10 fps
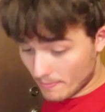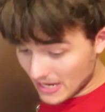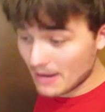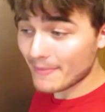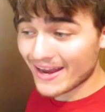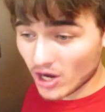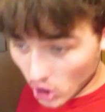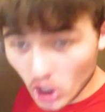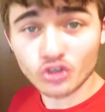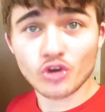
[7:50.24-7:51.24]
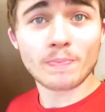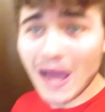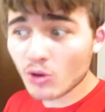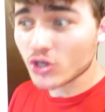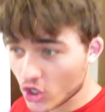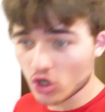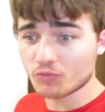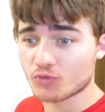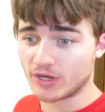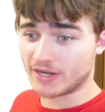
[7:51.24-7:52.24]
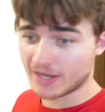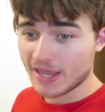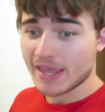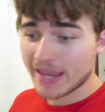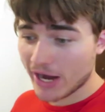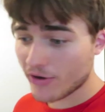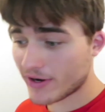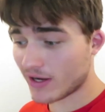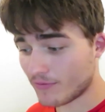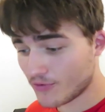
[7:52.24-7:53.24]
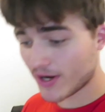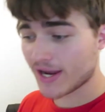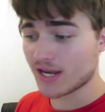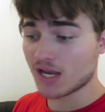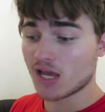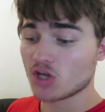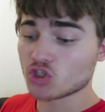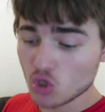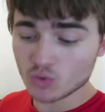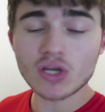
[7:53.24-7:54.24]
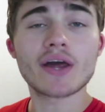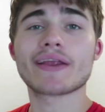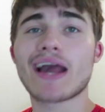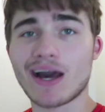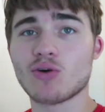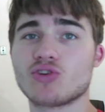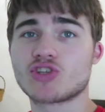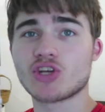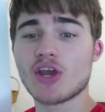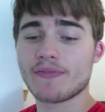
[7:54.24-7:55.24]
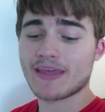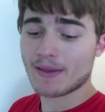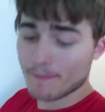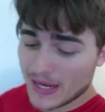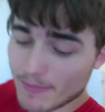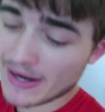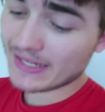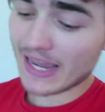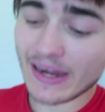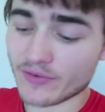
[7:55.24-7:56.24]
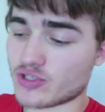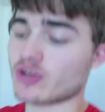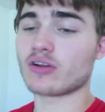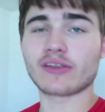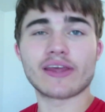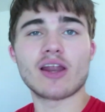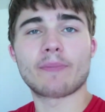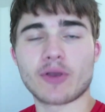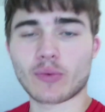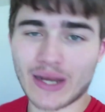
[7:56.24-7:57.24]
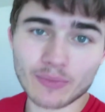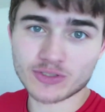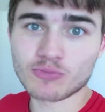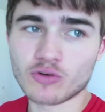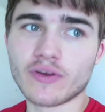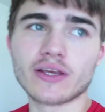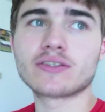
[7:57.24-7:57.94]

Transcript: me and my one hundred pound girlfriend carried a freaking two ton couch that me and my dad even struggled getting up here when I was moving.